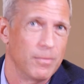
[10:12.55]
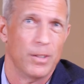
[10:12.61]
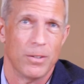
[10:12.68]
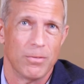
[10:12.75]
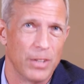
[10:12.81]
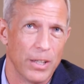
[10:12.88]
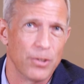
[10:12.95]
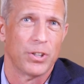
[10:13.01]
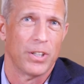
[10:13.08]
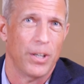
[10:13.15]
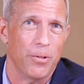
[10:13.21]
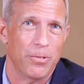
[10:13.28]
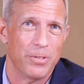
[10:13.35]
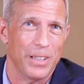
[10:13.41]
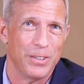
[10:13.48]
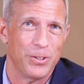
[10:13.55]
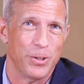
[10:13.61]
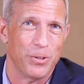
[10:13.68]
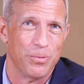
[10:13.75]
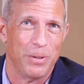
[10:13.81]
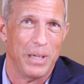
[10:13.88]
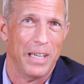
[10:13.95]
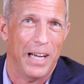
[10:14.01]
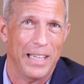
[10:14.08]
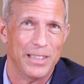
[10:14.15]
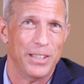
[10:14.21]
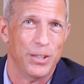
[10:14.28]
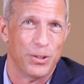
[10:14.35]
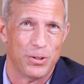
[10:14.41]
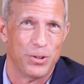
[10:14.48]
you know, years ago, right? So I
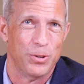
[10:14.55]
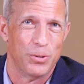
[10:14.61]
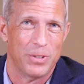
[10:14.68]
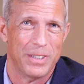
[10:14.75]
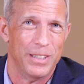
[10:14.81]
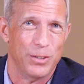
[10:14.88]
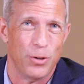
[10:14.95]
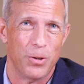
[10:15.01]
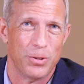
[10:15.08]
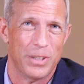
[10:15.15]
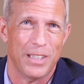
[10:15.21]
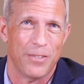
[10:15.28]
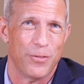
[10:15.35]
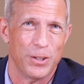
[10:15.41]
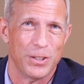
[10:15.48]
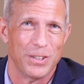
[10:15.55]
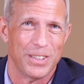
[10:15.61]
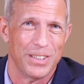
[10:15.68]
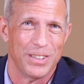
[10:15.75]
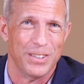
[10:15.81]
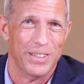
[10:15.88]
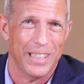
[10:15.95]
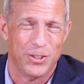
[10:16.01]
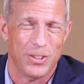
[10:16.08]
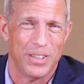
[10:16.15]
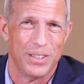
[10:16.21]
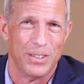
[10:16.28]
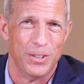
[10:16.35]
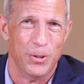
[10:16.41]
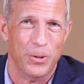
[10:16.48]
T to O T convergence isn't
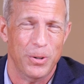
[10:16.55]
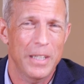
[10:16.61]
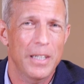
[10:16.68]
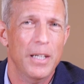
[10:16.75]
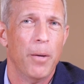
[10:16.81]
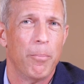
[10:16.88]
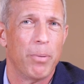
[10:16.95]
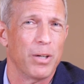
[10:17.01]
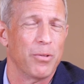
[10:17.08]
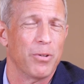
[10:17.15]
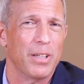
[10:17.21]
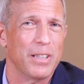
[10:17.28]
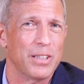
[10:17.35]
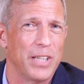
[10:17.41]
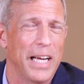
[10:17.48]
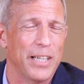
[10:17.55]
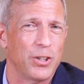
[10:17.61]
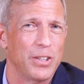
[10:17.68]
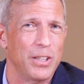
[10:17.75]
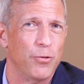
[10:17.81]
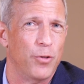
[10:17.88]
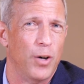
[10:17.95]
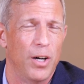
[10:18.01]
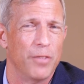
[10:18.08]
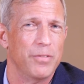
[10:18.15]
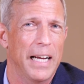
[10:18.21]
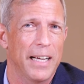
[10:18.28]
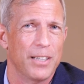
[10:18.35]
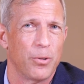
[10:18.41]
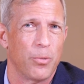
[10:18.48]
necessarily new, but it, it's actually
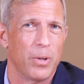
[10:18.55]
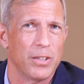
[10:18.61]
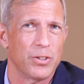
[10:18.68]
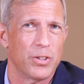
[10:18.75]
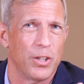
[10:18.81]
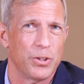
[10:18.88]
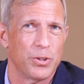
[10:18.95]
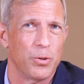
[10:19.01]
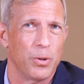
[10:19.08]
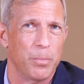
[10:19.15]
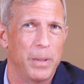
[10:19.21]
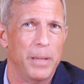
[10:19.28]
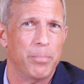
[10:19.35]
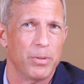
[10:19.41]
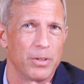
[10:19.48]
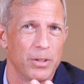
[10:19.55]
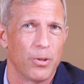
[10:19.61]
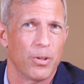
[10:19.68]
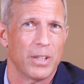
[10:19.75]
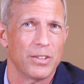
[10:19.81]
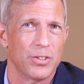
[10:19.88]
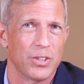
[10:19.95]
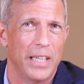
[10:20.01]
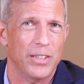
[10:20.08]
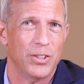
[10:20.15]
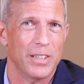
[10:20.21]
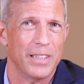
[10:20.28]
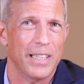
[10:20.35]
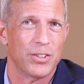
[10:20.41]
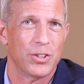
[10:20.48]
evolved now to where it's also the people in the
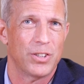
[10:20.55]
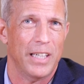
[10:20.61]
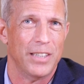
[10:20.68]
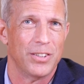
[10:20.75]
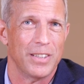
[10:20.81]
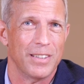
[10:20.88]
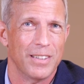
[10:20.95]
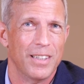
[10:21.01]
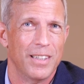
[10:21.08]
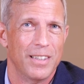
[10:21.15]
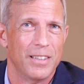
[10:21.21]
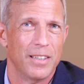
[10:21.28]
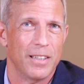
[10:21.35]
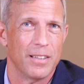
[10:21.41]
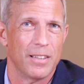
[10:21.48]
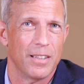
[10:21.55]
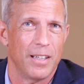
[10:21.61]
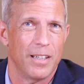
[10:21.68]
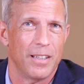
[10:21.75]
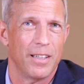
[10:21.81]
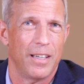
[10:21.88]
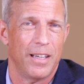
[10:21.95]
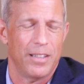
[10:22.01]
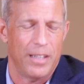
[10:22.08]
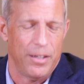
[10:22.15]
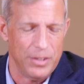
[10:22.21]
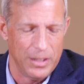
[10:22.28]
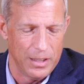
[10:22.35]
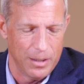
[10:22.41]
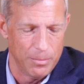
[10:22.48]
organization that's changing and uh,
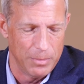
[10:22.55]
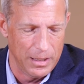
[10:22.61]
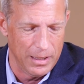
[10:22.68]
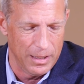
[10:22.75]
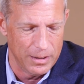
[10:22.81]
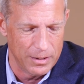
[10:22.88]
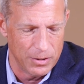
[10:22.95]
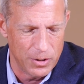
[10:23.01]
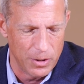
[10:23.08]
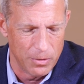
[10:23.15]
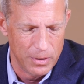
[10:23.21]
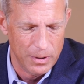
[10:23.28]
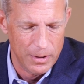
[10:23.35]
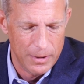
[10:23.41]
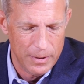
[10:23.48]
having to come together. So,